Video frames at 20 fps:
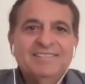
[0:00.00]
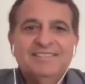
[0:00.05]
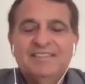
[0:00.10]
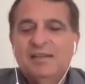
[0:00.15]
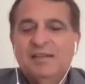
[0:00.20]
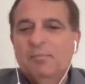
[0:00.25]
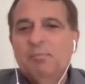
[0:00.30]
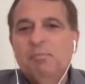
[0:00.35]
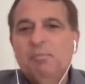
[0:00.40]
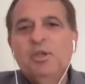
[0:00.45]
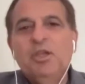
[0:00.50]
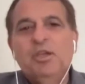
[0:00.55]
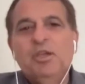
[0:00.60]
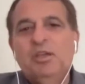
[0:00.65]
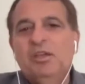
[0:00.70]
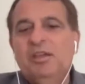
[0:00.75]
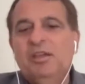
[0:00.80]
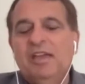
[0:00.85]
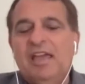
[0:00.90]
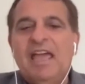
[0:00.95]

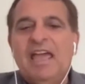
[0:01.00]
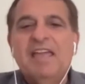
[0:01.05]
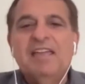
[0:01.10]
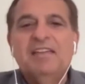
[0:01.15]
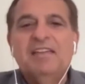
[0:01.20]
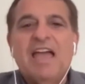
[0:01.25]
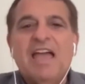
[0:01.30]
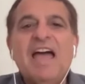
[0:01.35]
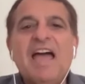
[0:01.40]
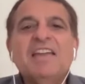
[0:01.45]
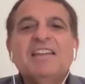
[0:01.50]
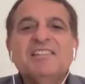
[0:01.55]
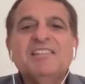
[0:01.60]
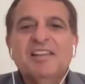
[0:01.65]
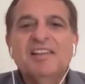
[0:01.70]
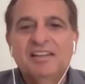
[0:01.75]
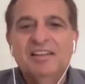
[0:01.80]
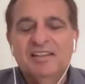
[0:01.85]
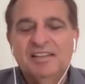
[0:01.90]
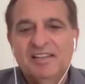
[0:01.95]
an
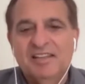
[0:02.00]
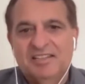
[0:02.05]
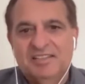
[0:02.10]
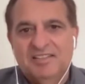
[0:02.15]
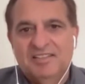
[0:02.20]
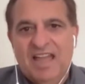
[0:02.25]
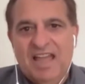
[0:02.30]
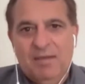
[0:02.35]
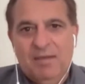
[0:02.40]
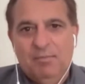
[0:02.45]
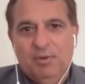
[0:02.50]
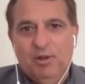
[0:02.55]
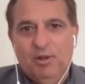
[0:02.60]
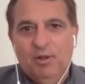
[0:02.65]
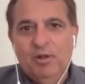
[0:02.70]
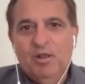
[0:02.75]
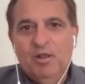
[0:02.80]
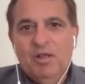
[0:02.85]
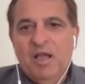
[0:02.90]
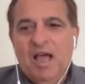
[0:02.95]
excellent
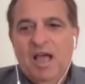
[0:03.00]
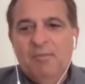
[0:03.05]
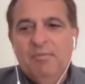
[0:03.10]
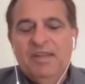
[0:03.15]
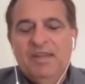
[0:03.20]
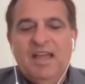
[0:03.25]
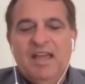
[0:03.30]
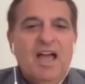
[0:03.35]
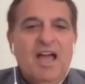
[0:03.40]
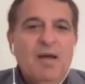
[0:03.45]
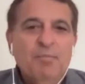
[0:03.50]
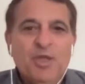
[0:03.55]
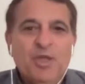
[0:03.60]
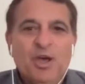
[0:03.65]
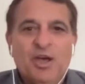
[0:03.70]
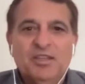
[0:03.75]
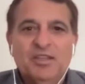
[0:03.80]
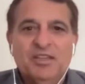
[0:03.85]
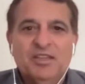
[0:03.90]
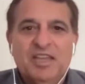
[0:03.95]
example. I mean, I'm
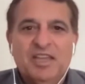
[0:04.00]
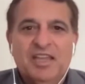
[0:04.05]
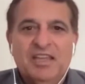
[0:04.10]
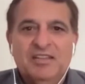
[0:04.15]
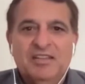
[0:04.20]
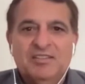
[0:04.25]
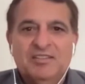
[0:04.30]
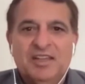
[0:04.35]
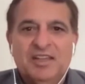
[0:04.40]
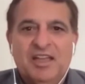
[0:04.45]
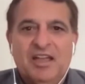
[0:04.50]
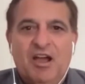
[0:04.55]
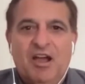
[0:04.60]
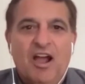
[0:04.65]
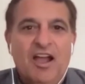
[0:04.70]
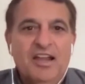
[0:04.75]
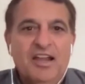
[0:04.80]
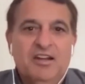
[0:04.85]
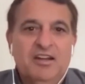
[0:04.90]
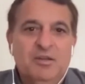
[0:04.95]
not against
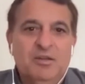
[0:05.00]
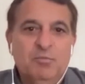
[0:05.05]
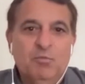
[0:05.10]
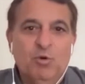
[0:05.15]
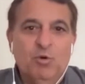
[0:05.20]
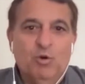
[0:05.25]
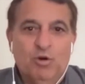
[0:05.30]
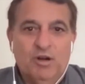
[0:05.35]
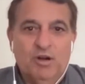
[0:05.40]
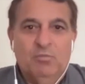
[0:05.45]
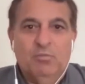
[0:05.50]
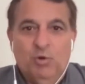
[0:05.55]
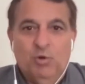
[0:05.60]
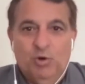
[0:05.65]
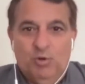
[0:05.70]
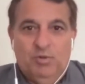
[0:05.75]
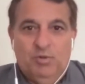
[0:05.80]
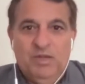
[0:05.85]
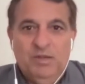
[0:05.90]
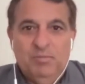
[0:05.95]
hiring more and
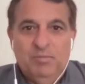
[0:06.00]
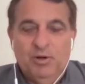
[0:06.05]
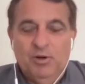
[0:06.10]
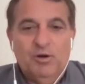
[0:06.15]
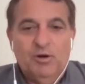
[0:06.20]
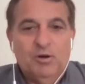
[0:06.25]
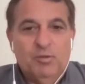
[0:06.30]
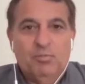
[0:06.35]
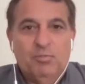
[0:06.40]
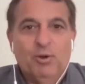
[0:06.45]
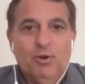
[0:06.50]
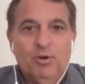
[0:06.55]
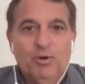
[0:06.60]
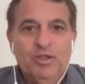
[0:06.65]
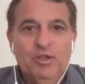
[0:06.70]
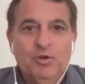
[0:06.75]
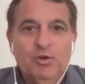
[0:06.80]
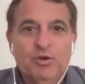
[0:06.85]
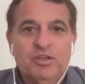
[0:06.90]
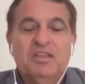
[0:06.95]
more people or
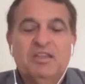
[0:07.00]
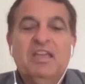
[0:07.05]
employee or